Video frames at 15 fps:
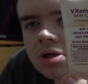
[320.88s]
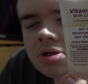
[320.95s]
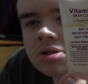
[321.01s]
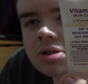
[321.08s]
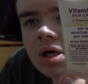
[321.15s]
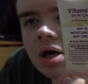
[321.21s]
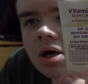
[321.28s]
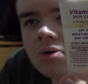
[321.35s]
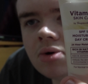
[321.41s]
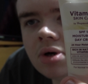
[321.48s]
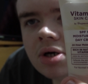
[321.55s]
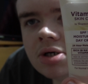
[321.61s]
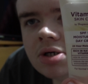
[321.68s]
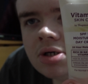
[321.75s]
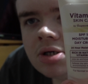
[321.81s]
So,
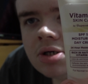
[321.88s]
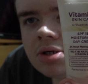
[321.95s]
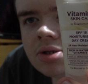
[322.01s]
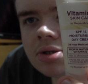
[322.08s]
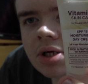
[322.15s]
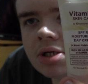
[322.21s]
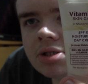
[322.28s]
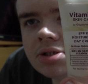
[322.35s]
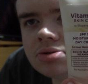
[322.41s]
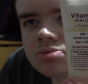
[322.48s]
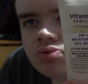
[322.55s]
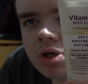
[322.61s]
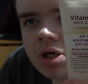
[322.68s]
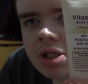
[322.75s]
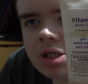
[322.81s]
this is
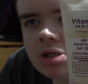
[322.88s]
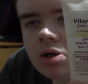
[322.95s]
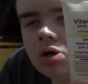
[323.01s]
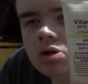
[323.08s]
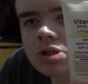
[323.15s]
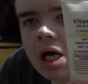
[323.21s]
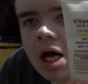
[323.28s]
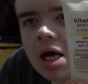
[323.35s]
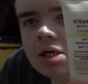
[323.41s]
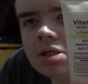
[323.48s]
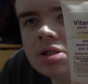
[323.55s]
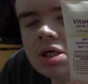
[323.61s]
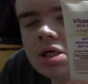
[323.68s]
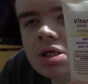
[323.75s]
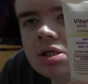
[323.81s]
really good. I
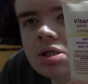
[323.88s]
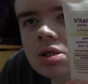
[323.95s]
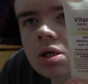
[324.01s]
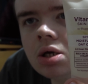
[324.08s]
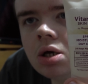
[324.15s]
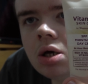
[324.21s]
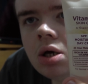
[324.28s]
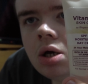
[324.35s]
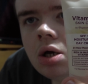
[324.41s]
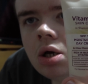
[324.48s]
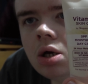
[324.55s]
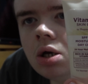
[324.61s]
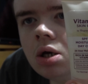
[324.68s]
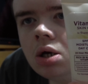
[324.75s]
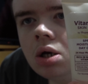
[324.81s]
think
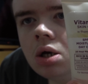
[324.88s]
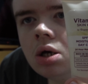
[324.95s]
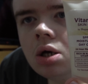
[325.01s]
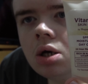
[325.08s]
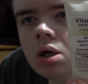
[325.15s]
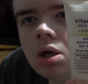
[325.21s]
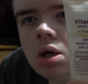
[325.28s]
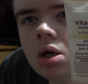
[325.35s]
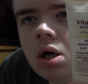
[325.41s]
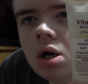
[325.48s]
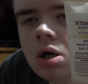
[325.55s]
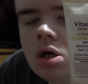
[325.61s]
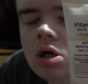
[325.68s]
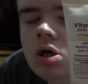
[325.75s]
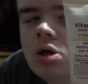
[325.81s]

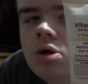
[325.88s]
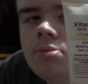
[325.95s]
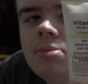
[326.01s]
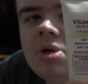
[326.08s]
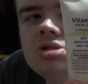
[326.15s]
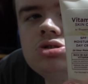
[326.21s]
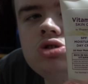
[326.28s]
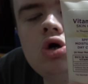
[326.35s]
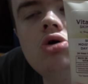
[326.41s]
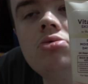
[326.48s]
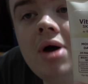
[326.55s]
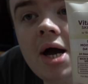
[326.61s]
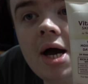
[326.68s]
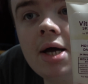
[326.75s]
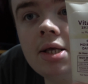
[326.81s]
um, it's
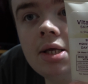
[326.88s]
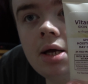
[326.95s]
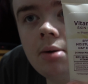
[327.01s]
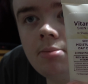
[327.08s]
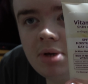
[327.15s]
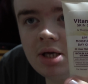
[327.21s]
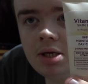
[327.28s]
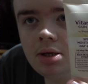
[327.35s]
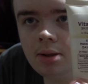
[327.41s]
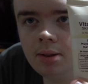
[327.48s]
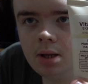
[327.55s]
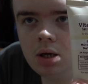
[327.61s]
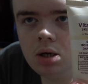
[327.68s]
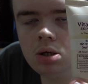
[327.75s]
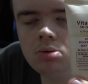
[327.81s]
alright, I
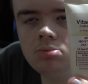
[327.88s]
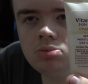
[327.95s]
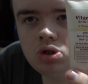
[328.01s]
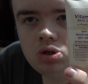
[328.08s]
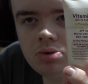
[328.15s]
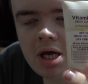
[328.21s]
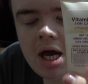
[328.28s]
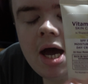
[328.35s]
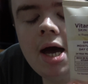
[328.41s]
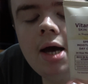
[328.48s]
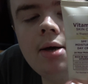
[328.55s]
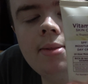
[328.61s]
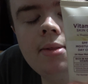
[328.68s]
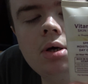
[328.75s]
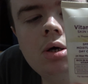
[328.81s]
mean, um, you
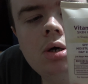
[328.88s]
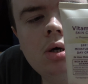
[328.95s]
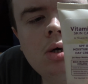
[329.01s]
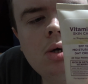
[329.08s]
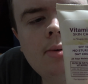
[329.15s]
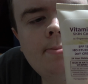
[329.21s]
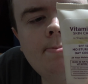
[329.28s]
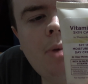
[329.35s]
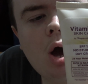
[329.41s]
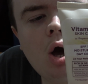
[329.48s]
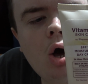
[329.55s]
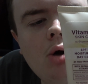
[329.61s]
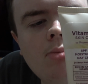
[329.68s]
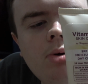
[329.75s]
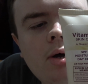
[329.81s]
can
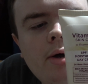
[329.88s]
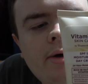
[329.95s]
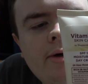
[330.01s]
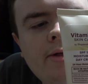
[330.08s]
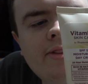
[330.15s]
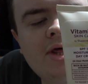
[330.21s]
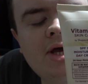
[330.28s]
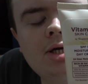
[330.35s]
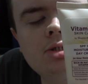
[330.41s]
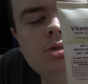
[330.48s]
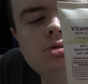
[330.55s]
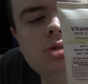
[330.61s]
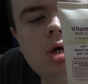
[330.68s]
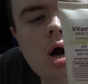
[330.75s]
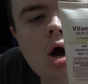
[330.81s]
pop
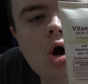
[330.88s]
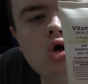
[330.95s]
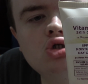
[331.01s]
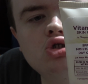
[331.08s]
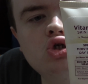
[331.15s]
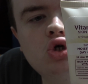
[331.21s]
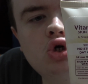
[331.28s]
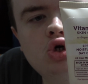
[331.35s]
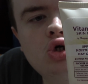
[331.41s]
this on